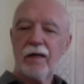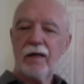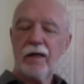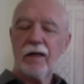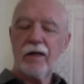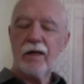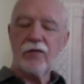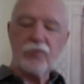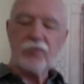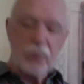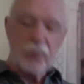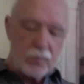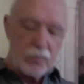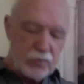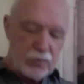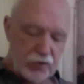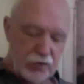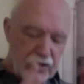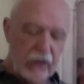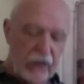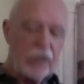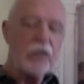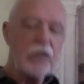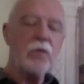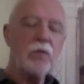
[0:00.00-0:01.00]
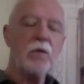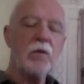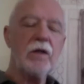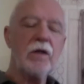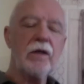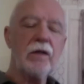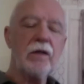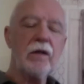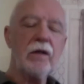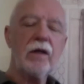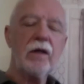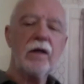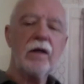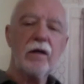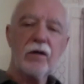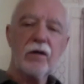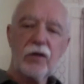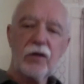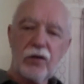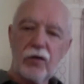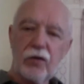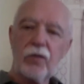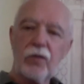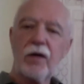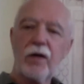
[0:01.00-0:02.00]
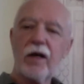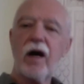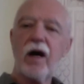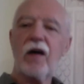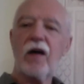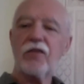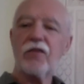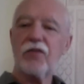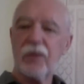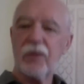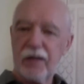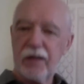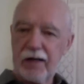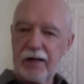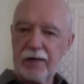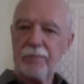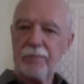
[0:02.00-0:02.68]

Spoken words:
is from genuine curiosity.